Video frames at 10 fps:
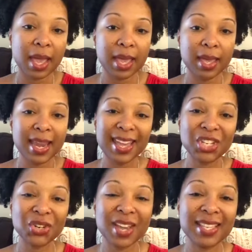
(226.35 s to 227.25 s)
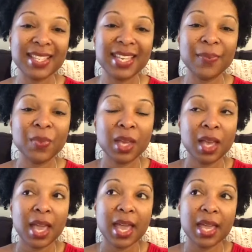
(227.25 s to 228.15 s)
And hey, Tracy,
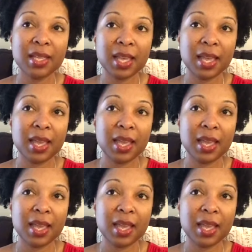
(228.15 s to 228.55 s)
and